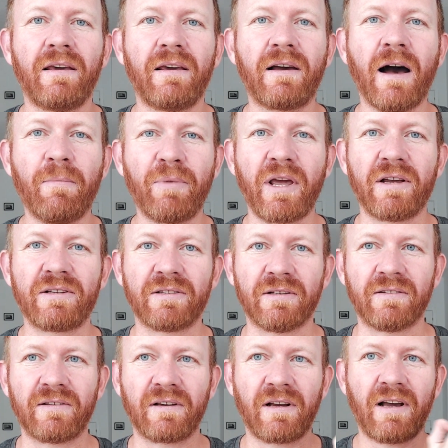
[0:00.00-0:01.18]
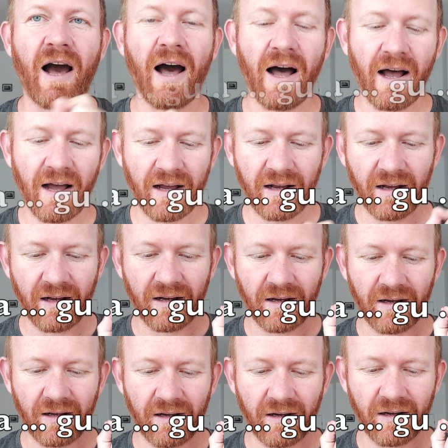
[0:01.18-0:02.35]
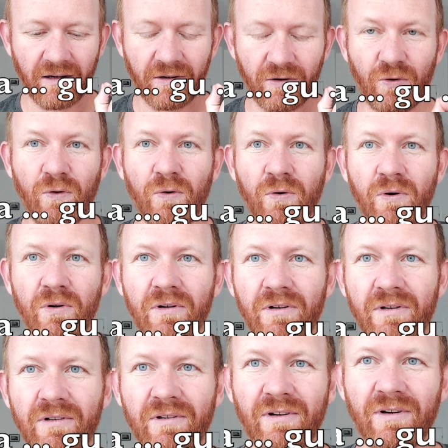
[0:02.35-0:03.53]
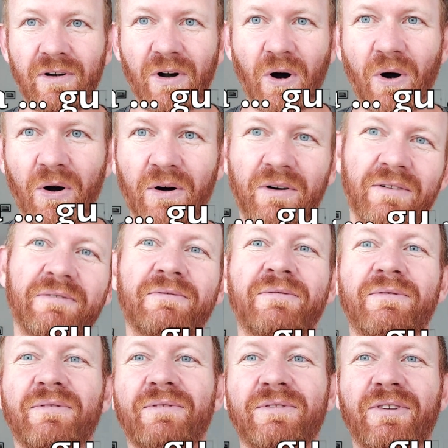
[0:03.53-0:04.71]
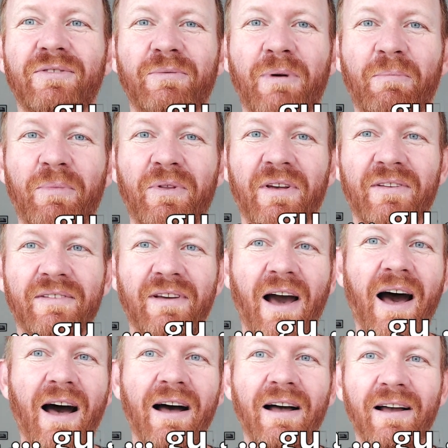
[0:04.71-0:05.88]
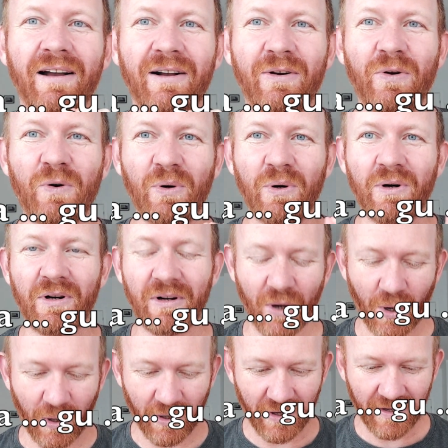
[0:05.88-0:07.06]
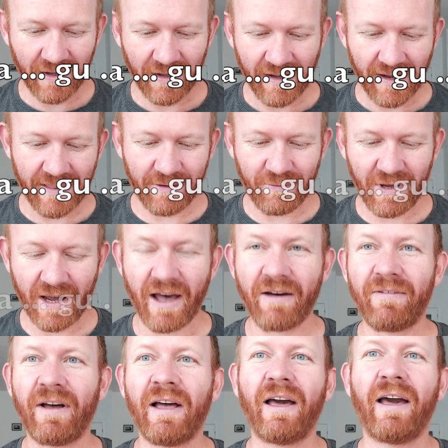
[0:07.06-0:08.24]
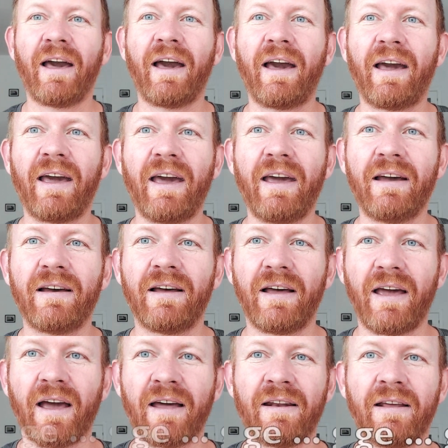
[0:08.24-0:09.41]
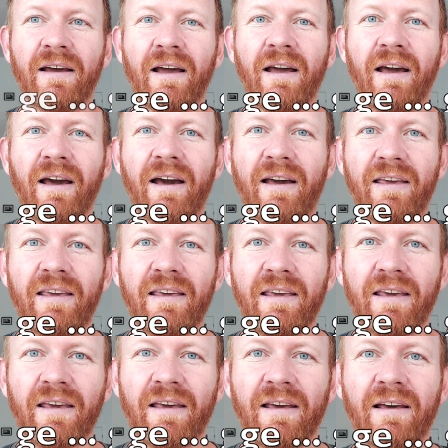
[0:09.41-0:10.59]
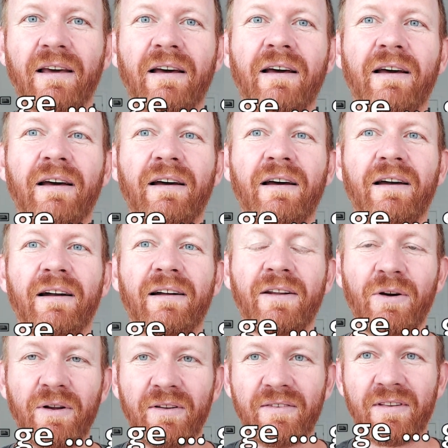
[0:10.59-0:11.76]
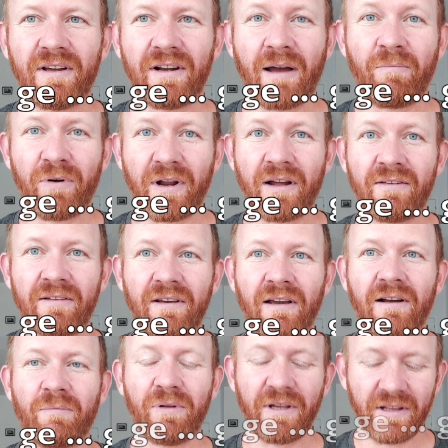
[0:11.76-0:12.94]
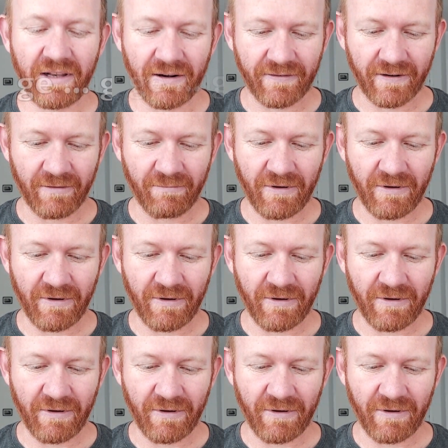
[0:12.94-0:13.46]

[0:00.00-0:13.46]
combinations ga, gu, go. Just remember this. Ga, gu, go. And then we have che and chi. Notice that I'm pronouncing it completely different